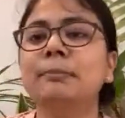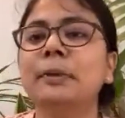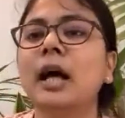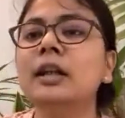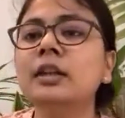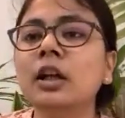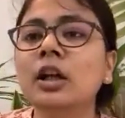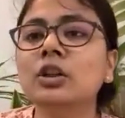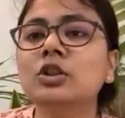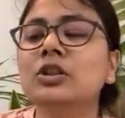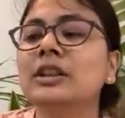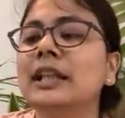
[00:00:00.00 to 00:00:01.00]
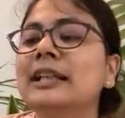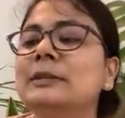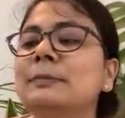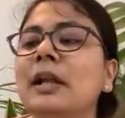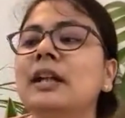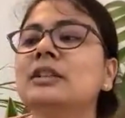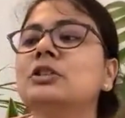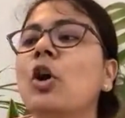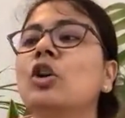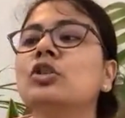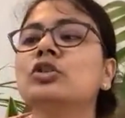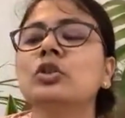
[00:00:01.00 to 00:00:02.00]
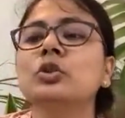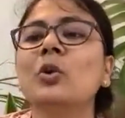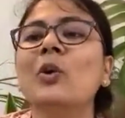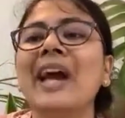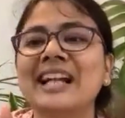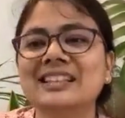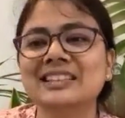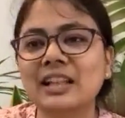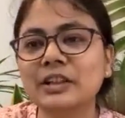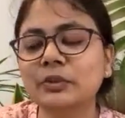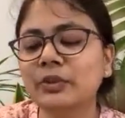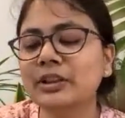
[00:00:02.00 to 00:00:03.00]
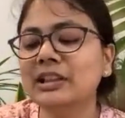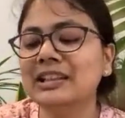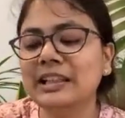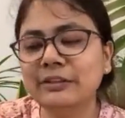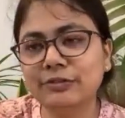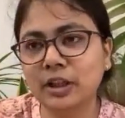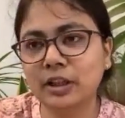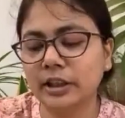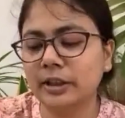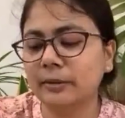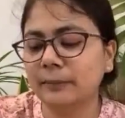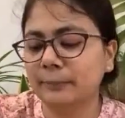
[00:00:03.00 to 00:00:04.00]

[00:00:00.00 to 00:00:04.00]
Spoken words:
plant. So these plants also do excellent with leaf cutting.